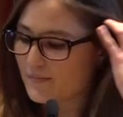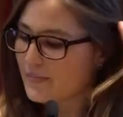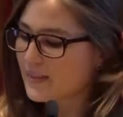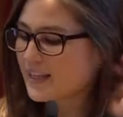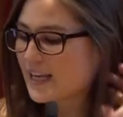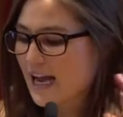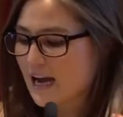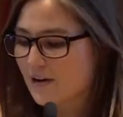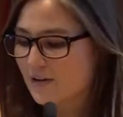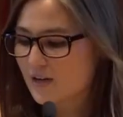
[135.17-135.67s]

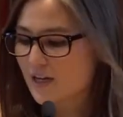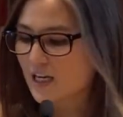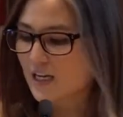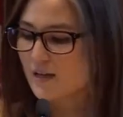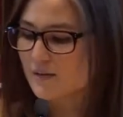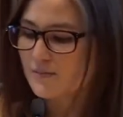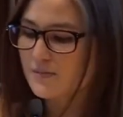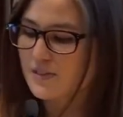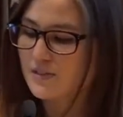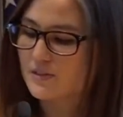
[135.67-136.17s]
the
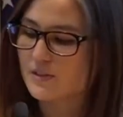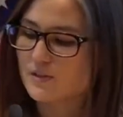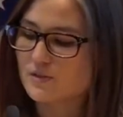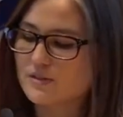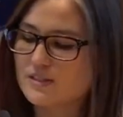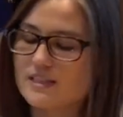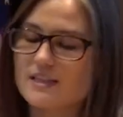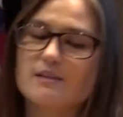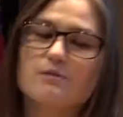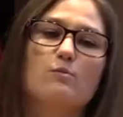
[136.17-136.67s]
outcomes
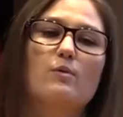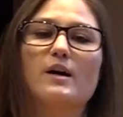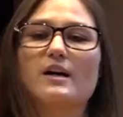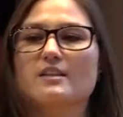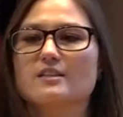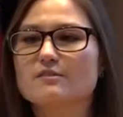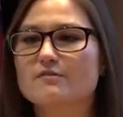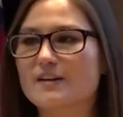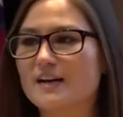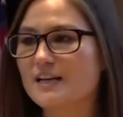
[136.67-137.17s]
using
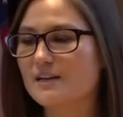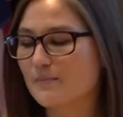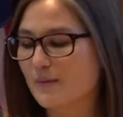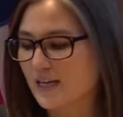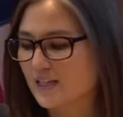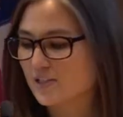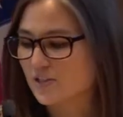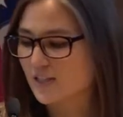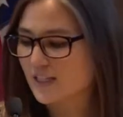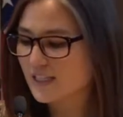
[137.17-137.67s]
well-defined
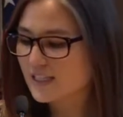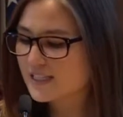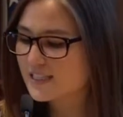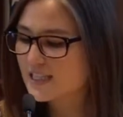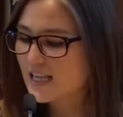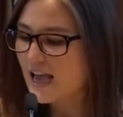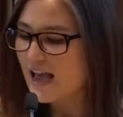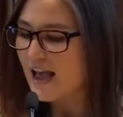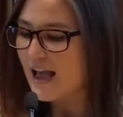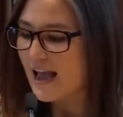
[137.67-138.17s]
metrics,
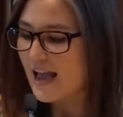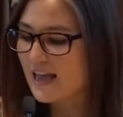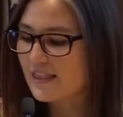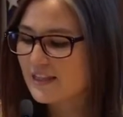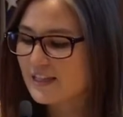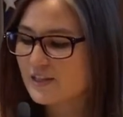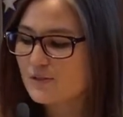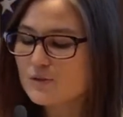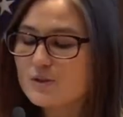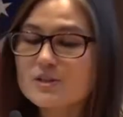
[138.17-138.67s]
and
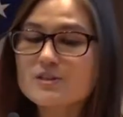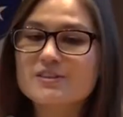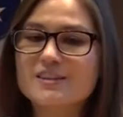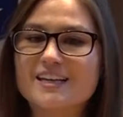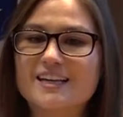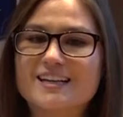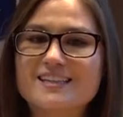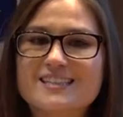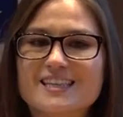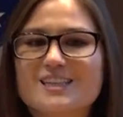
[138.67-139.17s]
then you learn
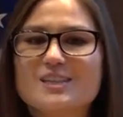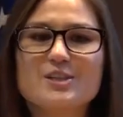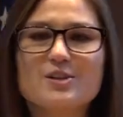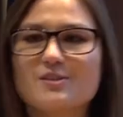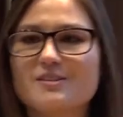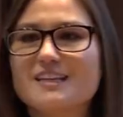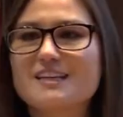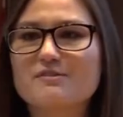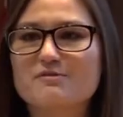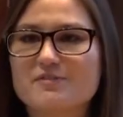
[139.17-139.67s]
things, and you
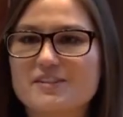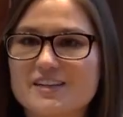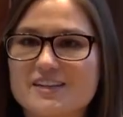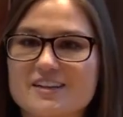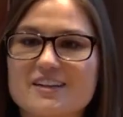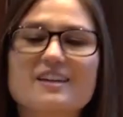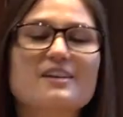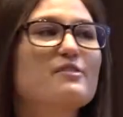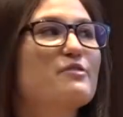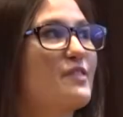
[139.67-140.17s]
don't let
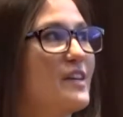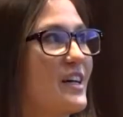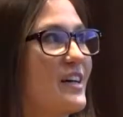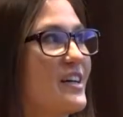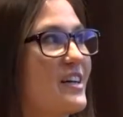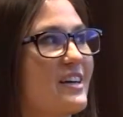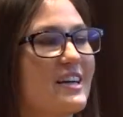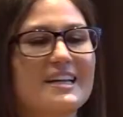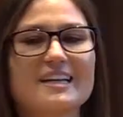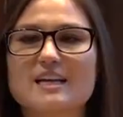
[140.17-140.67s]
fear of
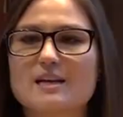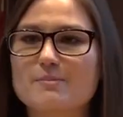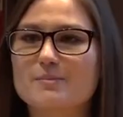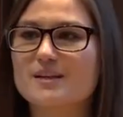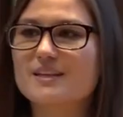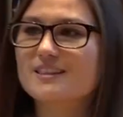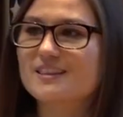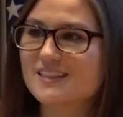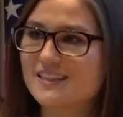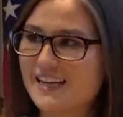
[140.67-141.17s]
failure
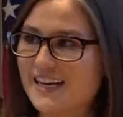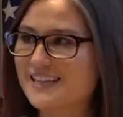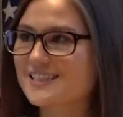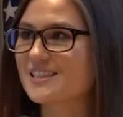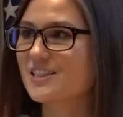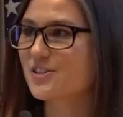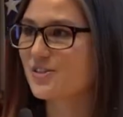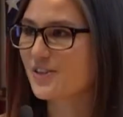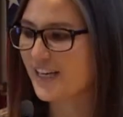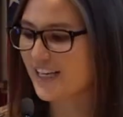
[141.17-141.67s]
inhibit the next
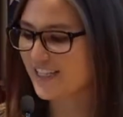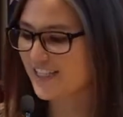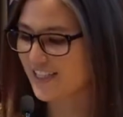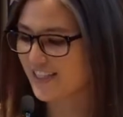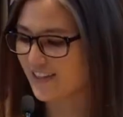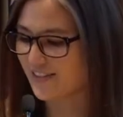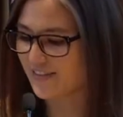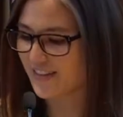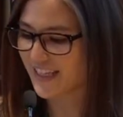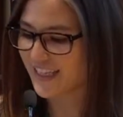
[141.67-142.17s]

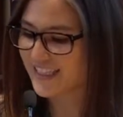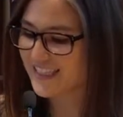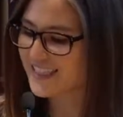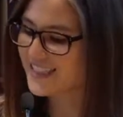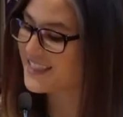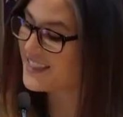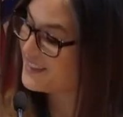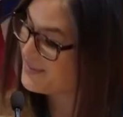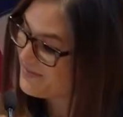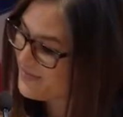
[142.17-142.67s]
iteration of this.
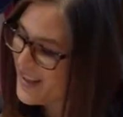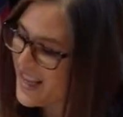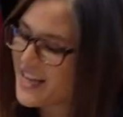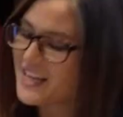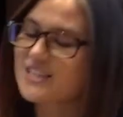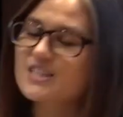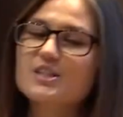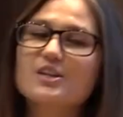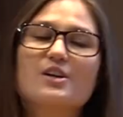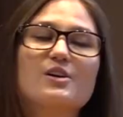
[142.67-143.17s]

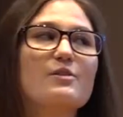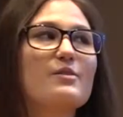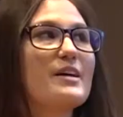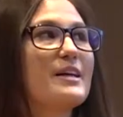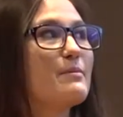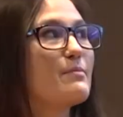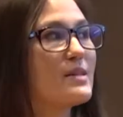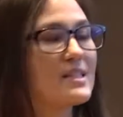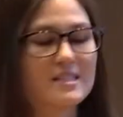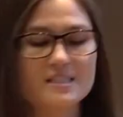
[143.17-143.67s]
So
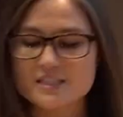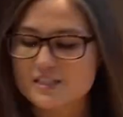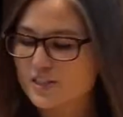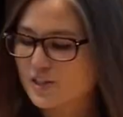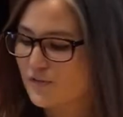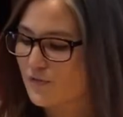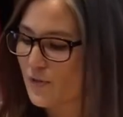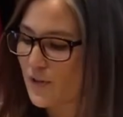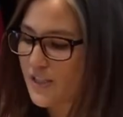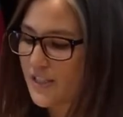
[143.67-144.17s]
in business,
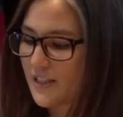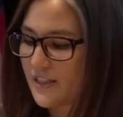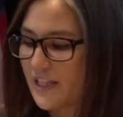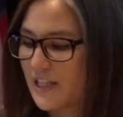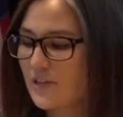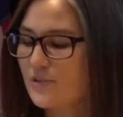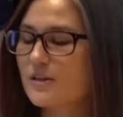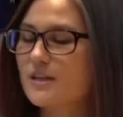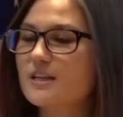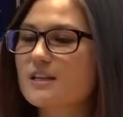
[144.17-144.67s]
you're forced to
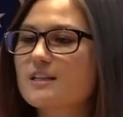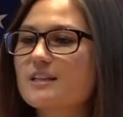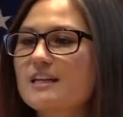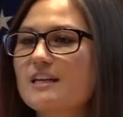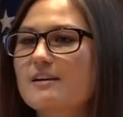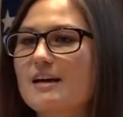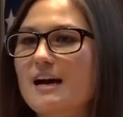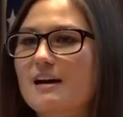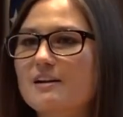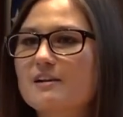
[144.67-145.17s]
think
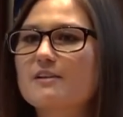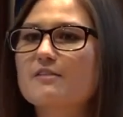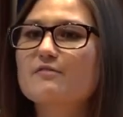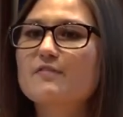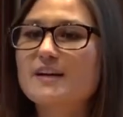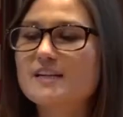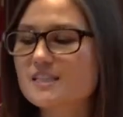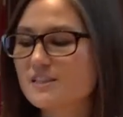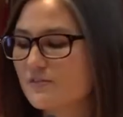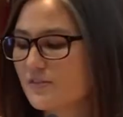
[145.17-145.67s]
critically of how to
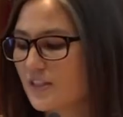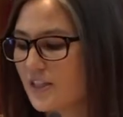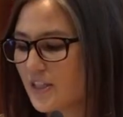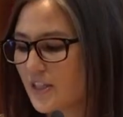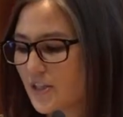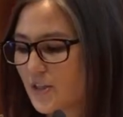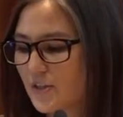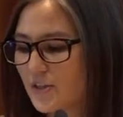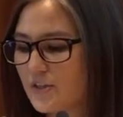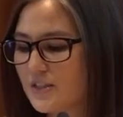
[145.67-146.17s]
effectively
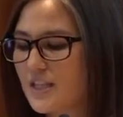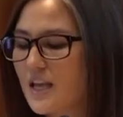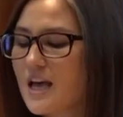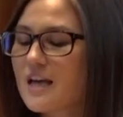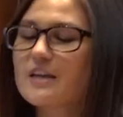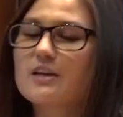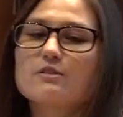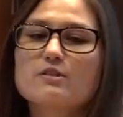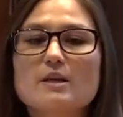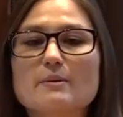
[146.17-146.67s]
use
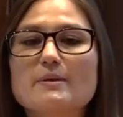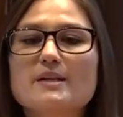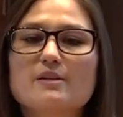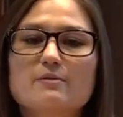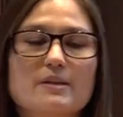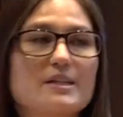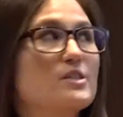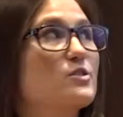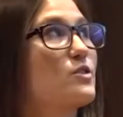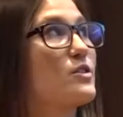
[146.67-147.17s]
your limited
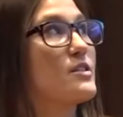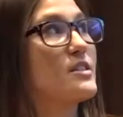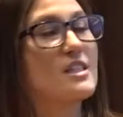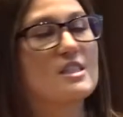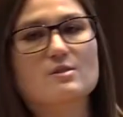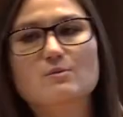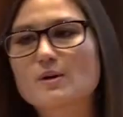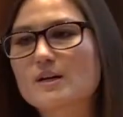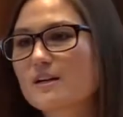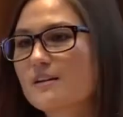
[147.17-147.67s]

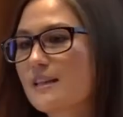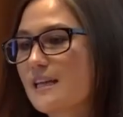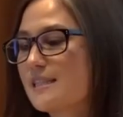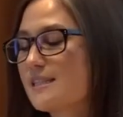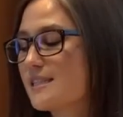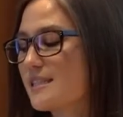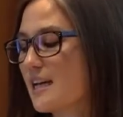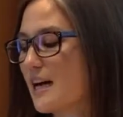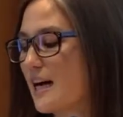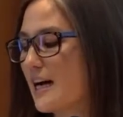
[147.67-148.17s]
resources, whether
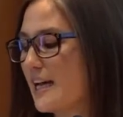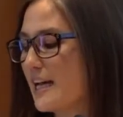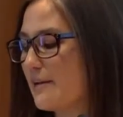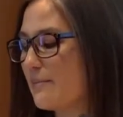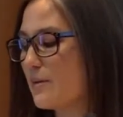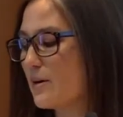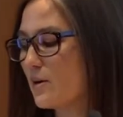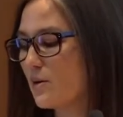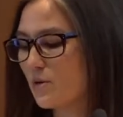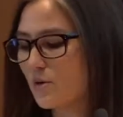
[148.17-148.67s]
that's
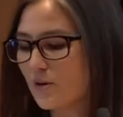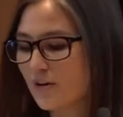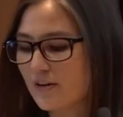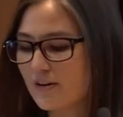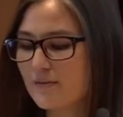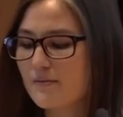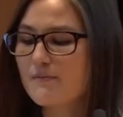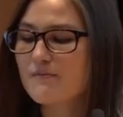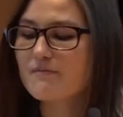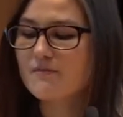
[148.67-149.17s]
time
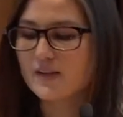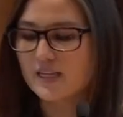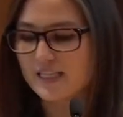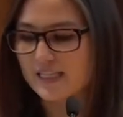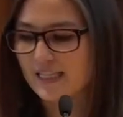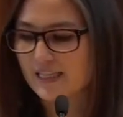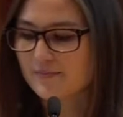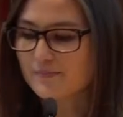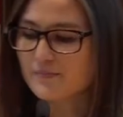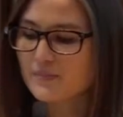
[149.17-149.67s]
or
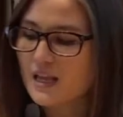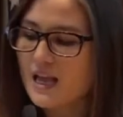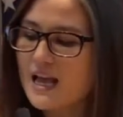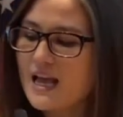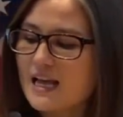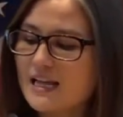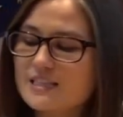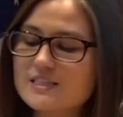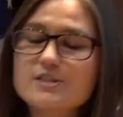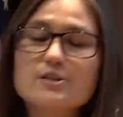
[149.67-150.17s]
funding.
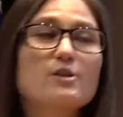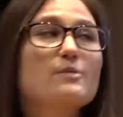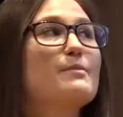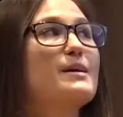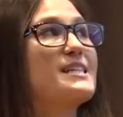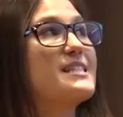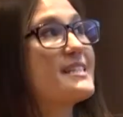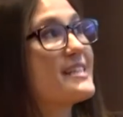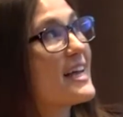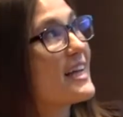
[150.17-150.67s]
And so in
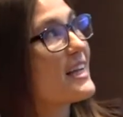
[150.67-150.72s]
my